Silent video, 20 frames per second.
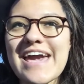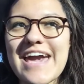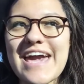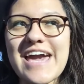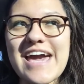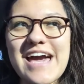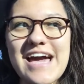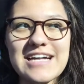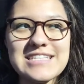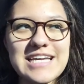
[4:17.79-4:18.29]

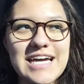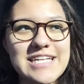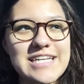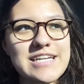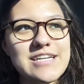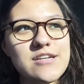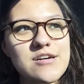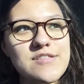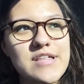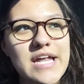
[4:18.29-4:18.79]
And I
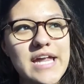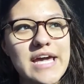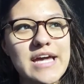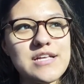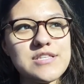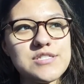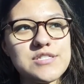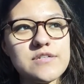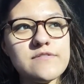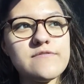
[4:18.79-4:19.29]
didn't know that
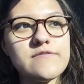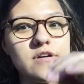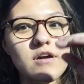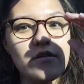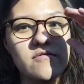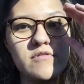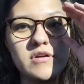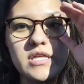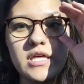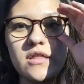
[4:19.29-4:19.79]
answer for
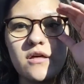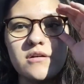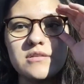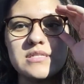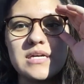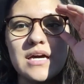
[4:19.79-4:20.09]
a really long